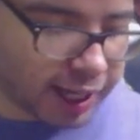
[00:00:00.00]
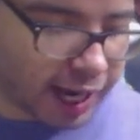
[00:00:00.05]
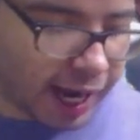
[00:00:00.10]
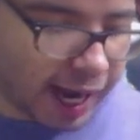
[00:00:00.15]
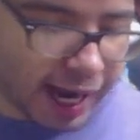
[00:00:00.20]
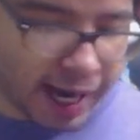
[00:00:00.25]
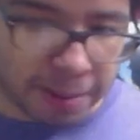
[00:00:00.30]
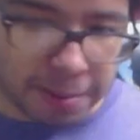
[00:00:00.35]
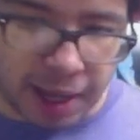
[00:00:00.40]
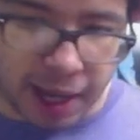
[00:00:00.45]

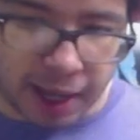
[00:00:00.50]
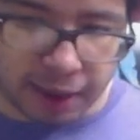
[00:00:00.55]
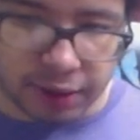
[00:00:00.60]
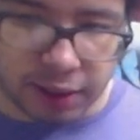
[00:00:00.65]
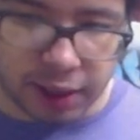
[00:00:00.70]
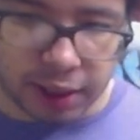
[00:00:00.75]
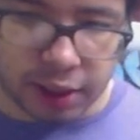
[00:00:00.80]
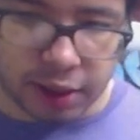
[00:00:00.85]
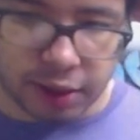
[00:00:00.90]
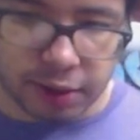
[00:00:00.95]
I'm
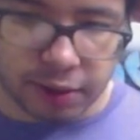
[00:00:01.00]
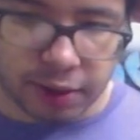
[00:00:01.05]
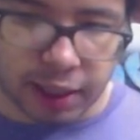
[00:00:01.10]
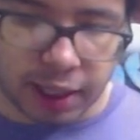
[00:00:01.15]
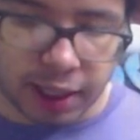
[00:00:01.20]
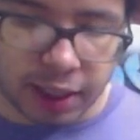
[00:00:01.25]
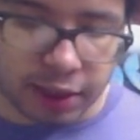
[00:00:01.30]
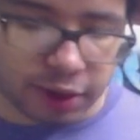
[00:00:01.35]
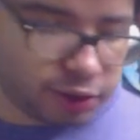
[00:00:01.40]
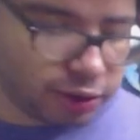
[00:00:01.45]
having
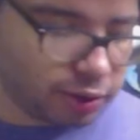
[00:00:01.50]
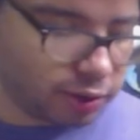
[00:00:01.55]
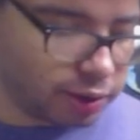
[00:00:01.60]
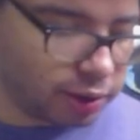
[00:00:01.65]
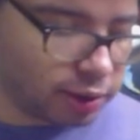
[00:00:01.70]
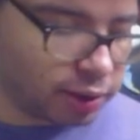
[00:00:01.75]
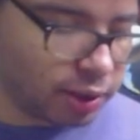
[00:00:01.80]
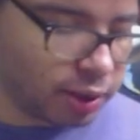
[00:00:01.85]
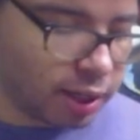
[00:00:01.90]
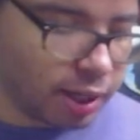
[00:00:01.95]
internet
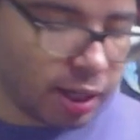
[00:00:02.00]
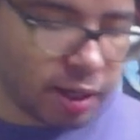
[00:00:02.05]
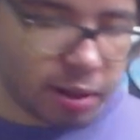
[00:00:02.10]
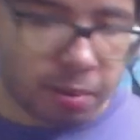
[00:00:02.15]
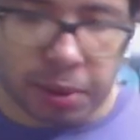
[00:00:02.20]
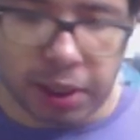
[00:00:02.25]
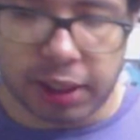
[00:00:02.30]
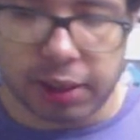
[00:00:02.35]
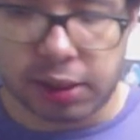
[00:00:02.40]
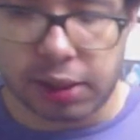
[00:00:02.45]
issues,
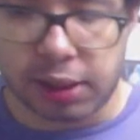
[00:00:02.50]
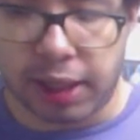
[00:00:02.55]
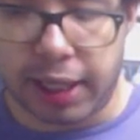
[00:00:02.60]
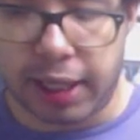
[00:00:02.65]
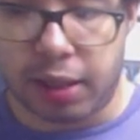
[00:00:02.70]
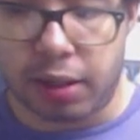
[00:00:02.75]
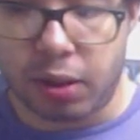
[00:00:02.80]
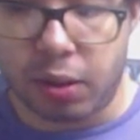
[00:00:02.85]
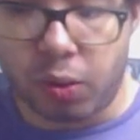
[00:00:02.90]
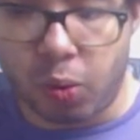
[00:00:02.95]
but it's
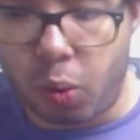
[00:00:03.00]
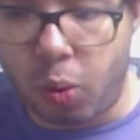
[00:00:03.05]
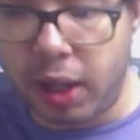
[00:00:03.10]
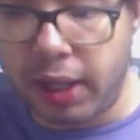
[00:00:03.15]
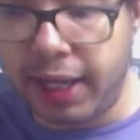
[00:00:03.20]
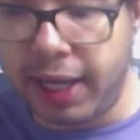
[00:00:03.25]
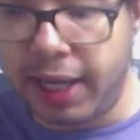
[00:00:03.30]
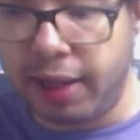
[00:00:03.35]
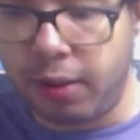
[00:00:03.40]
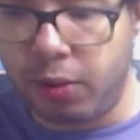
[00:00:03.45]

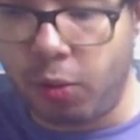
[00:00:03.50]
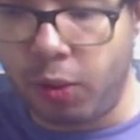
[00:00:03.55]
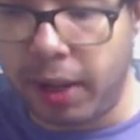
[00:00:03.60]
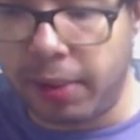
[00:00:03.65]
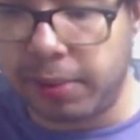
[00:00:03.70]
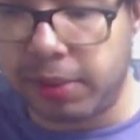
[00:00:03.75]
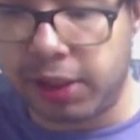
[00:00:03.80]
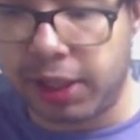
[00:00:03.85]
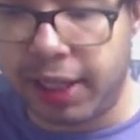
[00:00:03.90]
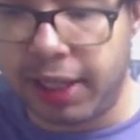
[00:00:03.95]
one
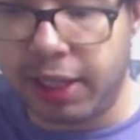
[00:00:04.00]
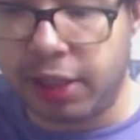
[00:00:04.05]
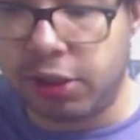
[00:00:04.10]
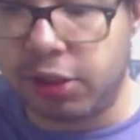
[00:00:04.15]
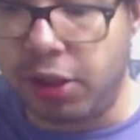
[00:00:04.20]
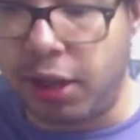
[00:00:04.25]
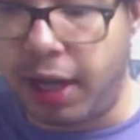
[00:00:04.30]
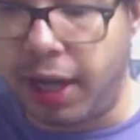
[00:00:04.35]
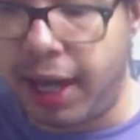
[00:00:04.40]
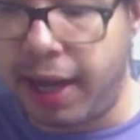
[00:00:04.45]
website is
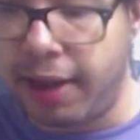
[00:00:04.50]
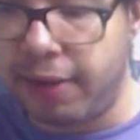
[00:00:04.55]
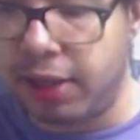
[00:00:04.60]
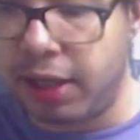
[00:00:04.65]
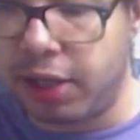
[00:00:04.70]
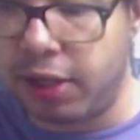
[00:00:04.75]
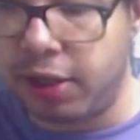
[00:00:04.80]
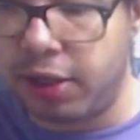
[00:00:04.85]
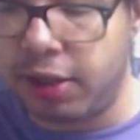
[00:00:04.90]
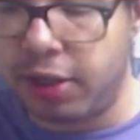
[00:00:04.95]
not
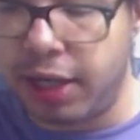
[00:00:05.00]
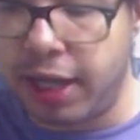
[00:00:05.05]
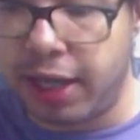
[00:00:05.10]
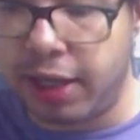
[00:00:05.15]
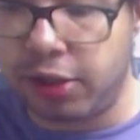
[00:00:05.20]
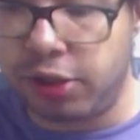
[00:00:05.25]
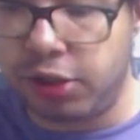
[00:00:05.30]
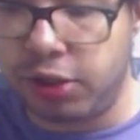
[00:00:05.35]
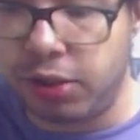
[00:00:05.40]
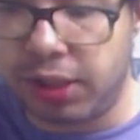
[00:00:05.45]
having
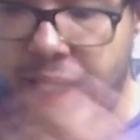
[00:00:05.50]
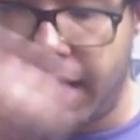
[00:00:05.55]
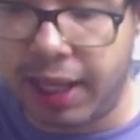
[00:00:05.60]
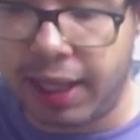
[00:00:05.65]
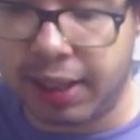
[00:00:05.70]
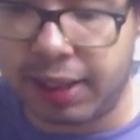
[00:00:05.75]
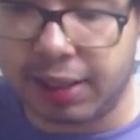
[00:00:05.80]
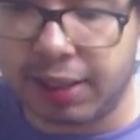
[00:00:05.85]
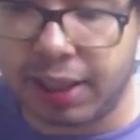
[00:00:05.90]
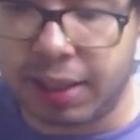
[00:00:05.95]
internet issues
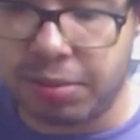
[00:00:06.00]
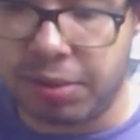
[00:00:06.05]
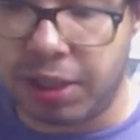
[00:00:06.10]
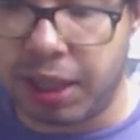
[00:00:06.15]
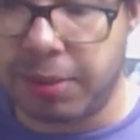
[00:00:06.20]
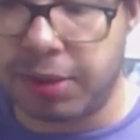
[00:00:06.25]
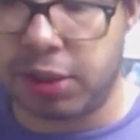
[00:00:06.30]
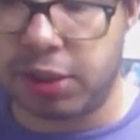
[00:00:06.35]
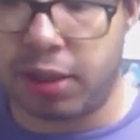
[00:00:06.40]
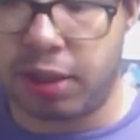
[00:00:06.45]
at the same
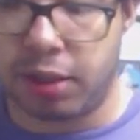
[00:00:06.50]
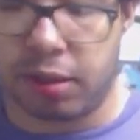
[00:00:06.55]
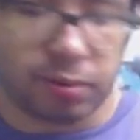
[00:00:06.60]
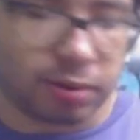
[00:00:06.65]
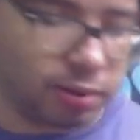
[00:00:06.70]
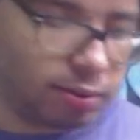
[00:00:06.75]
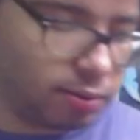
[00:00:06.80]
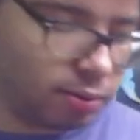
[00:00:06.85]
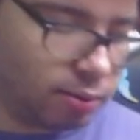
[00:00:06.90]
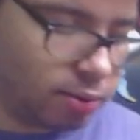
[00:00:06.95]
time as another
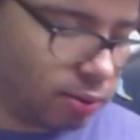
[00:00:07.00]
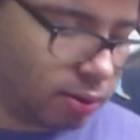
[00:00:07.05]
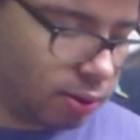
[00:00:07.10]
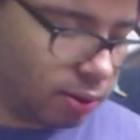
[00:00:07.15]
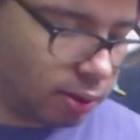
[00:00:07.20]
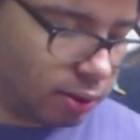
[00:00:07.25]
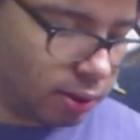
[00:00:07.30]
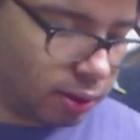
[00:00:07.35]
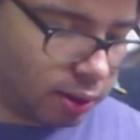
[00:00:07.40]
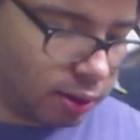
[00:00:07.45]
one.
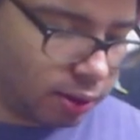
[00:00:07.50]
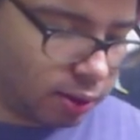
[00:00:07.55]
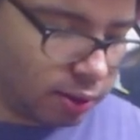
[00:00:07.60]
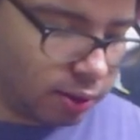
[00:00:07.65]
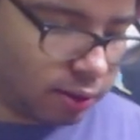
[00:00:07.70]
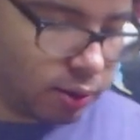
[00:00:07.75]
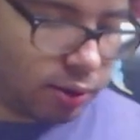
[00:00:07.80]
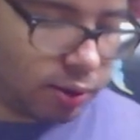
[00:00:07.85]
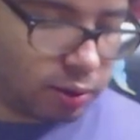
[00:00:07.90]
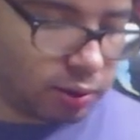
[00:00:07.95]

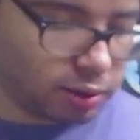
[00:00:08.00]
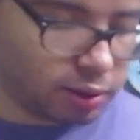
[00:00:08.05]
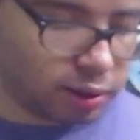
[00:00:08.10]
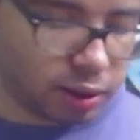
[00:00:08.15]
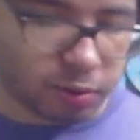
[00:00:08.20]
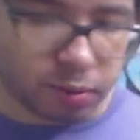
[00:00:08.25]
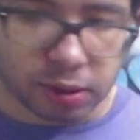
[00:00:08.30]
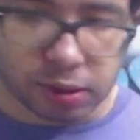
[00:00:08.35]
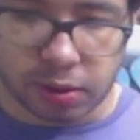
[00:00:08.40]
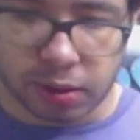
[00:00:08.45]
So it's
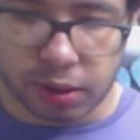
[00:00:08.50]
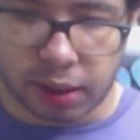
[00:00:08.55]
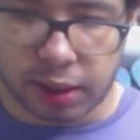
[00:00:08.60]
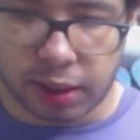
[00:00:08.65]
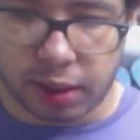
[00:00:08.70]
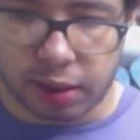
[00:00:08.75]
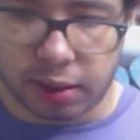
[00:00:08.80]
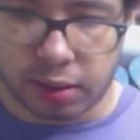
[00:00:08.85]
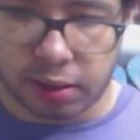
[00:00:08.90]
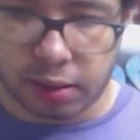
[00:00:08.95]
what's going on
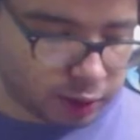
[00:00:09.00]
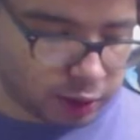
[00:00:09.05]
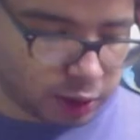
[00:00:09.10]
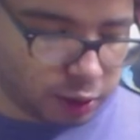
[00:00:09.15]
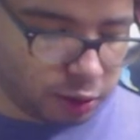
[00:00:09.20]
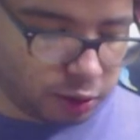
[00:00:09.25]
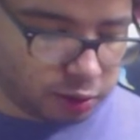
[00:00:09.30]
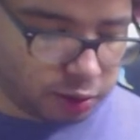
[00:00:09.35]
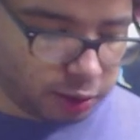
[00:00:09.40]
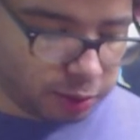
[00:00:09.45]
there?
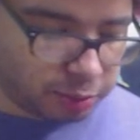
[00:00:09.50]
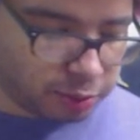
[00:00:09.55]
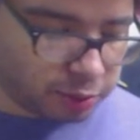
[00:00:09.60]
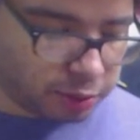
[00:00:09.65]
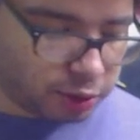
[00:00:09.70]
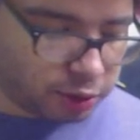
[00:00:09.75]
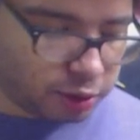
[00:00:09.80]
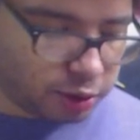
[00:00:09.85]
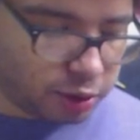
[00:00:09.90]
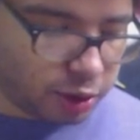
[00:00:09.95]
YouTube's
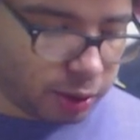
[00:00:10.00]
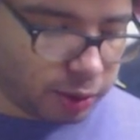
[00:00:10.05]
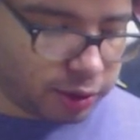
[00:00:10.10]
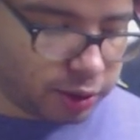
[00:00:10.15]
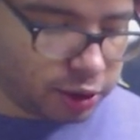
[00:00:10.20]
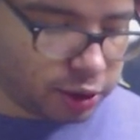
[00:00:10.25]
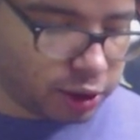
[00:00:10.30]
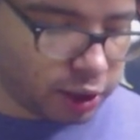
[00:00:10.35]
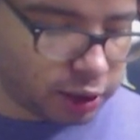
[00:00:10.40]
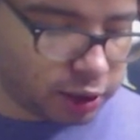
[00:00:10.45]
going
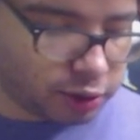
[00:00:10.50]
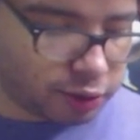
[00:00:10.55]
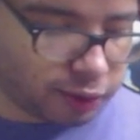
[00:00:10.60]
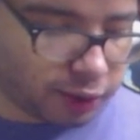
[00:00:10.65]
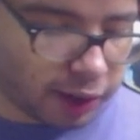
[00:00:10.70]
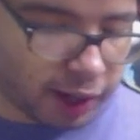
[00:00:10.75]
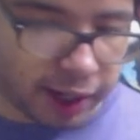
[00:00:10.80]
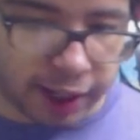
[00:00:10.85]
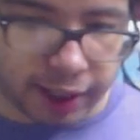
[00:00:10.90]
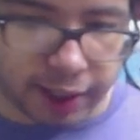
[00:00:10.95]
just
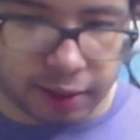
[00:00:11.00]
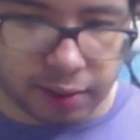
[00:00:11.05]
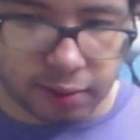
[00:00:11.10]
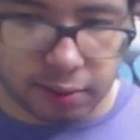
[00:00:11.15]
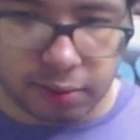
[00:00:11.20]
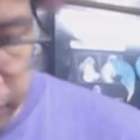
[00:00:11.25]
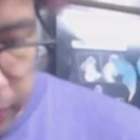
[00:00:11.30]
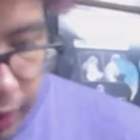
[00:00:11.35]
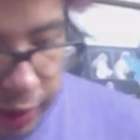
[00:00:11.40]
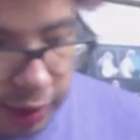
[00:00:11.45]
fine,
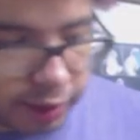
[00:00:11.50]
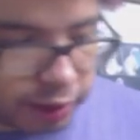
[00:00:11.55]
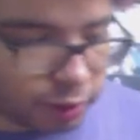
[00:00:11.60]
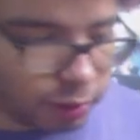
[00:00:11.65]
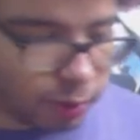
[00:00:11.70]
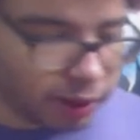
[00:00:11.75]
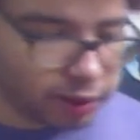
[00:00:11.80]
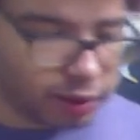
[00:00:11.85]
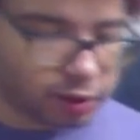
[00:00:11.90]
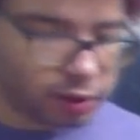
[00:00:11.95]
and then
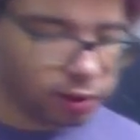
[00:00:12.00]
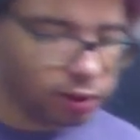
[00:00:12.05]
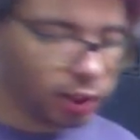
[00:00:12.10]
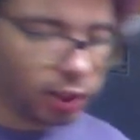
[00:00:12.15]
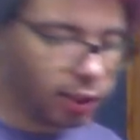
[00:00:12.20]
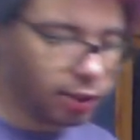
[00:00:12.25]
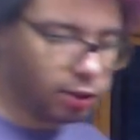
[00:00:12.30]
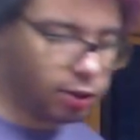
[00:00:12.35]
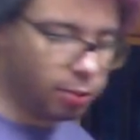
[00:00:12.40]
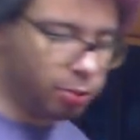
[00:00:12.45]
Twitch
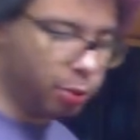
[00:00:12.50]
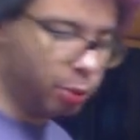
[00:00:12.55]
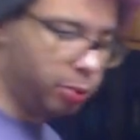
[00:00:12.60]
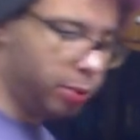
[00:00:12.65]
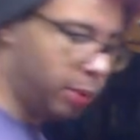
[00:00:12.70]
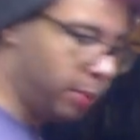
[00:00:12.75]
decides to poop the